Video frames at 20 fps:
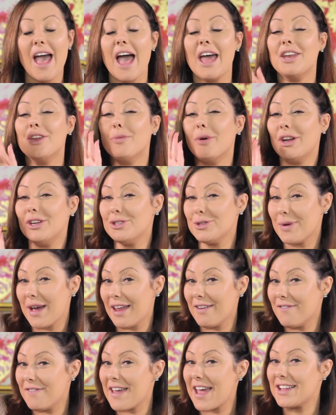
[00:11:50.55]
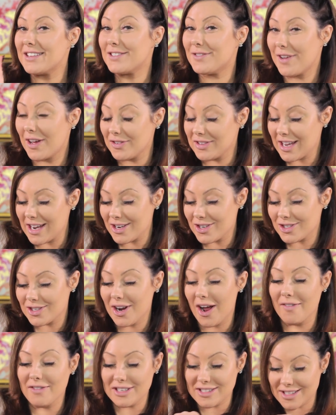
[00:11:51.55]
and you want to do advanced
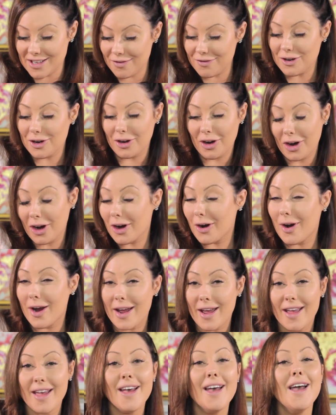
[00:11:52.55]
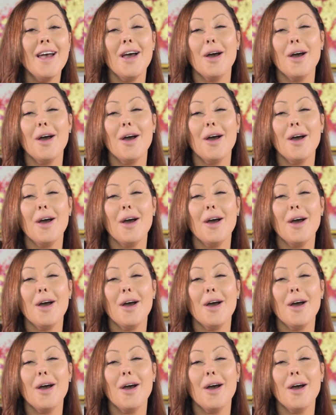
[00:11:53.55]
foundation, obviously if you're in a hurry,